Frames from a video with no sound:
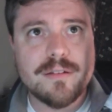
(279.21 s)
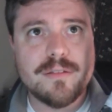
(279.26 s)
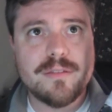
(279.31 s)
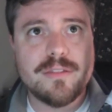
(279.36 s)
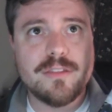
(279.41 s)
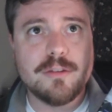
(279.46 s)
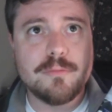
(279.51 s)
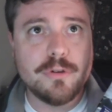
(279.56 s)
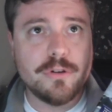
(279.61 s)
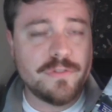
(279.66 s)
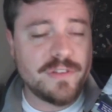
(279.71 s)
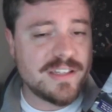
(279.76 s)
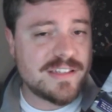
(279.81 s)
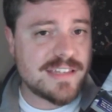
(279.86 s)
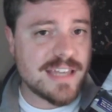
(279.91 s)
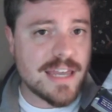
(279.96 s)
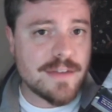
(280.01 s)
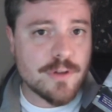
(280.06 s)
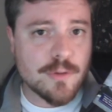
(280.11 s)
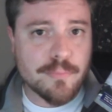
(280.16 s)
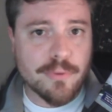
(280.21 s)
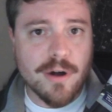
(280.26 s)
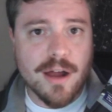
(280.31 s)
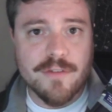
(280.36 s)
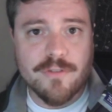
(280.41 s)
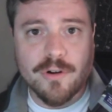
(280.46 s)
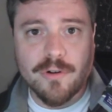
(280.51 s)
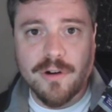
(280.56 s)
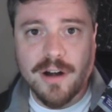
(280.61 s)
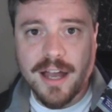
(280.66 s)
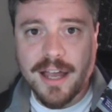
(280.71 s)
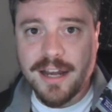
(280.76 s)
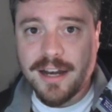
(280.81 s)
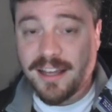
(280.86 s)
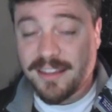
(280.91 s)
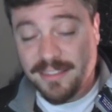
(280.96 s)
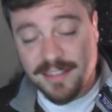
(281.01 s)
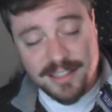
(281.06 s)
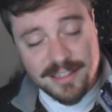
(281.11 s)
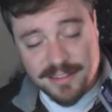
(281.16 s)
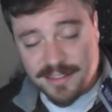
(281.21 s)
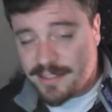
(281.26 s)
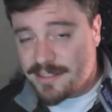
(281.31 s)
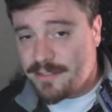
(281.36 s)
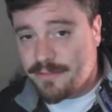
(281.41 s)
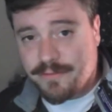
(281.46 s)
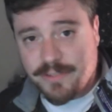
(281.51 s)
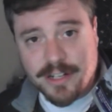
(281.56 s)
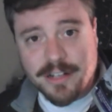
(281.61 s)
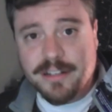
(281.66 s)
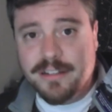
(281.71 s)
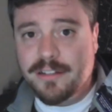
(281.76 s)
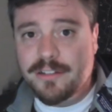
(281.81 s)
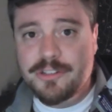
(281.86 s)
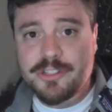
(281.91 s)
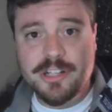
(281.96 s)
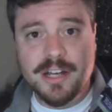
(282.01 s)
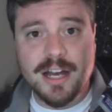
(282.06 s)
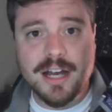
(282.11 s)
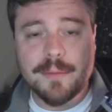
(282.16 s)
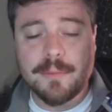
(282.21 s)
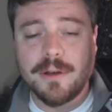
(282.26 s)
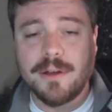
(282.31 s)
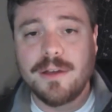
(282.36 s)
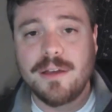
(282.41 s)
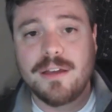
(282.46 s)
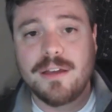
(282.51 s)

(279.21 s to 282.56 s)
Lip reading: the movie Saving Private Ryan, I think does a very good job